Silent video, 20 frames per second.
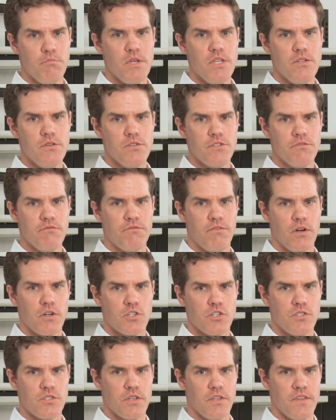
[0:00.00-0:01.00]
menus and
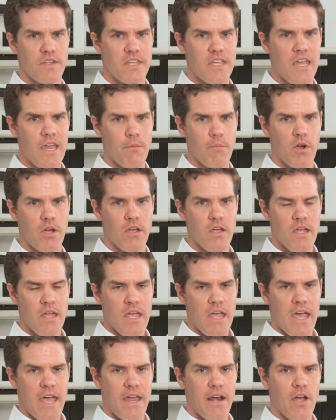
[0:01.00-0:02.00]
functions on the camera,
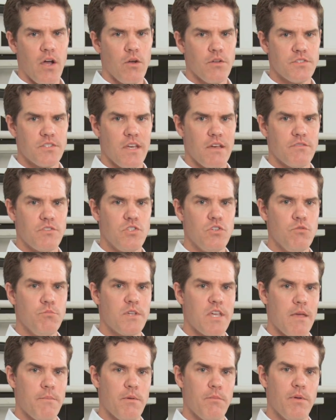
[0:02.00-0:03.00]
and I also have zoom
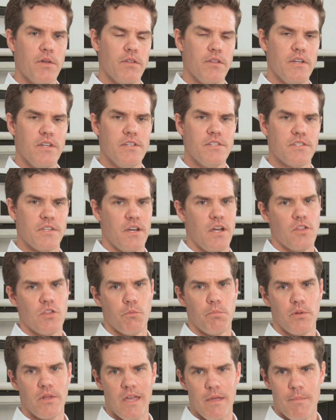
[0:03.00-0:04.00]
capabilities and
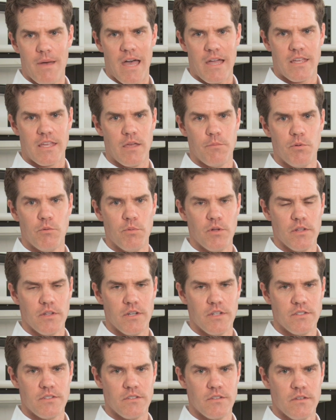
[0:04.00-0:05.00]
other playback
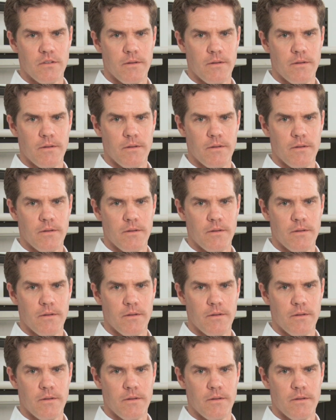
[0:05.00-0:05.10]
capabilities.